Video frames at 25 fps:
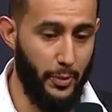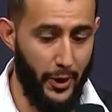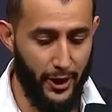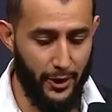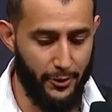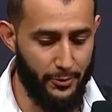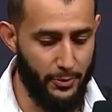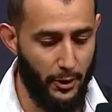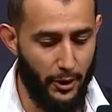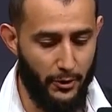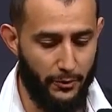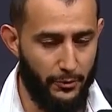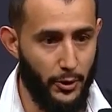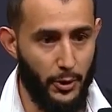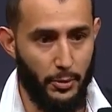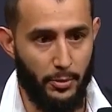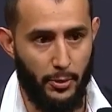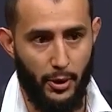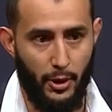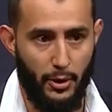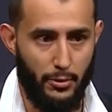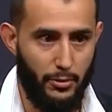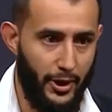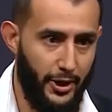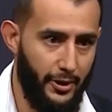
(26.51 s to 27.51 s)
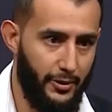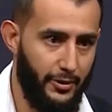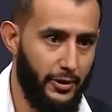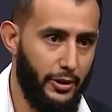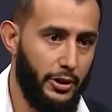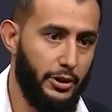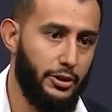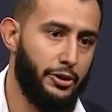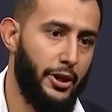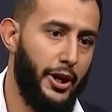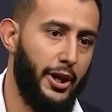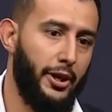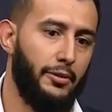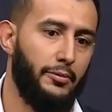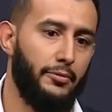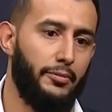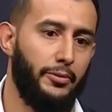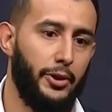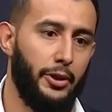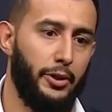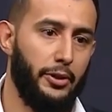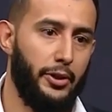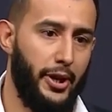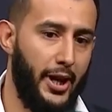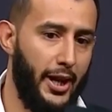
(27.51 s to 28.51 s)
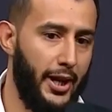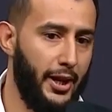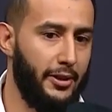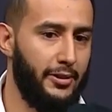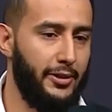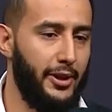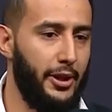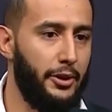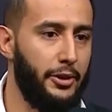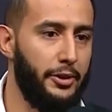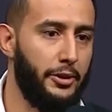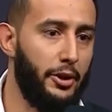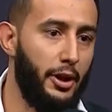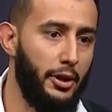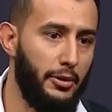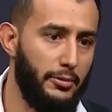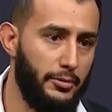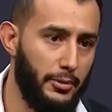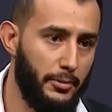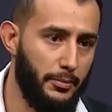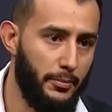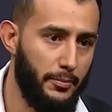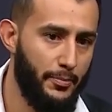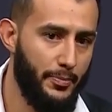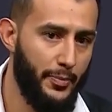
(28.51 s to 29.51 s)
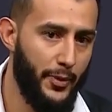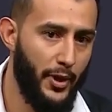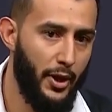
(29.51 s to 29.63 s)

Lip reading: baseball, football, wrestling, track and field, and I excelled in all of them.